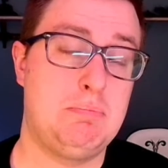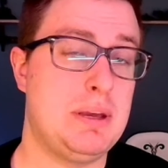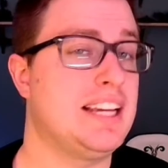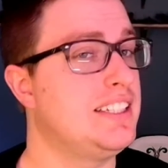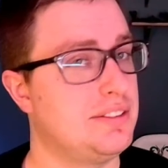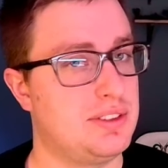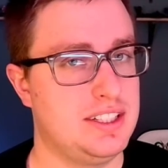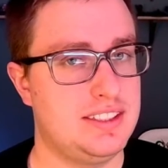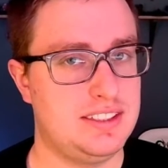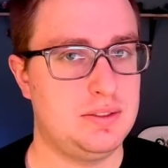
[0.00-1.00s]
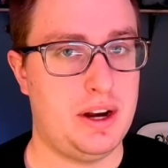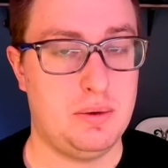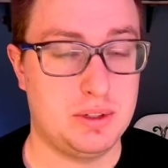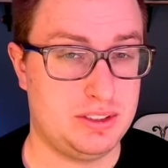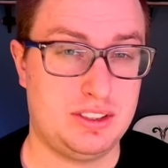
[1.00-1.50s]
Big difference, right?
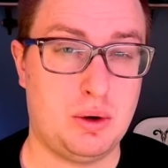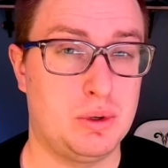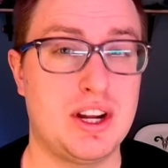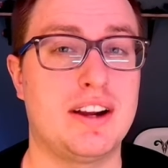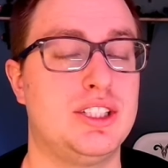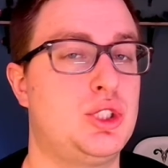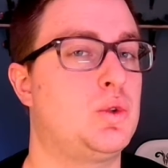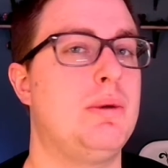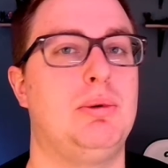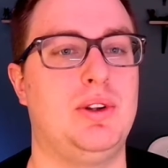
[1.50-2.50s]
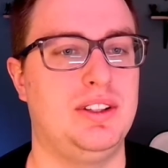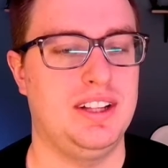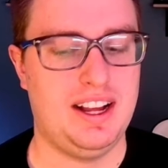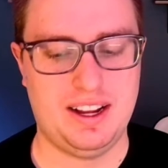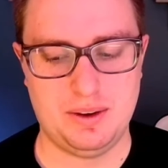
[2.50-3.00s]
We're talking triple
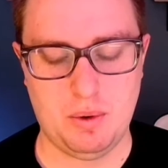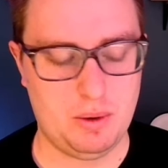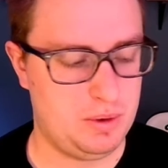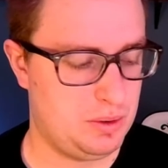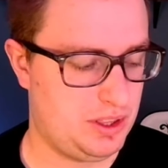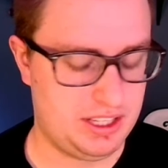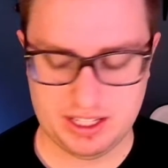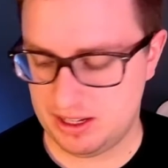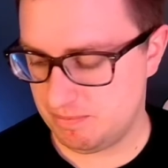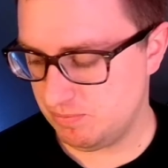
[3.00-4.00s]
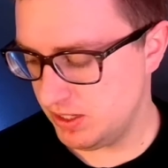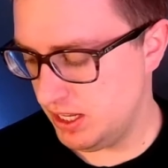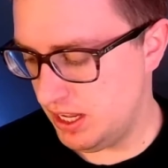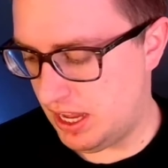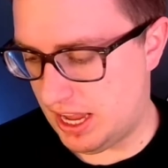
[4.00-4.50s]
what we were thinking.
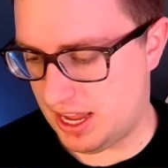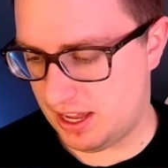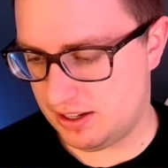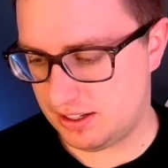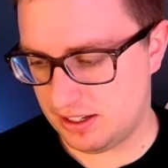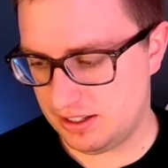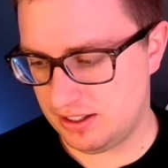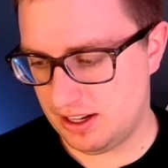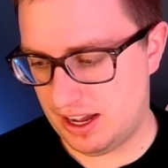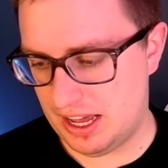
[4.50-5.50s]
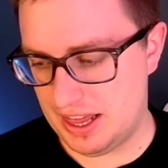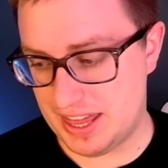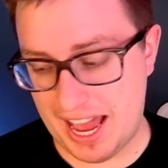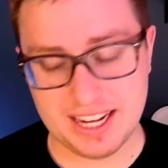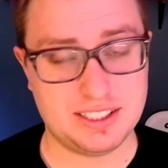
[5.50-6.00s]
And
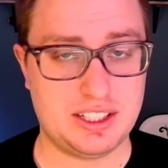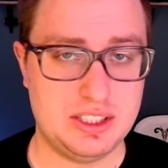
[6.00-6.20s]
that is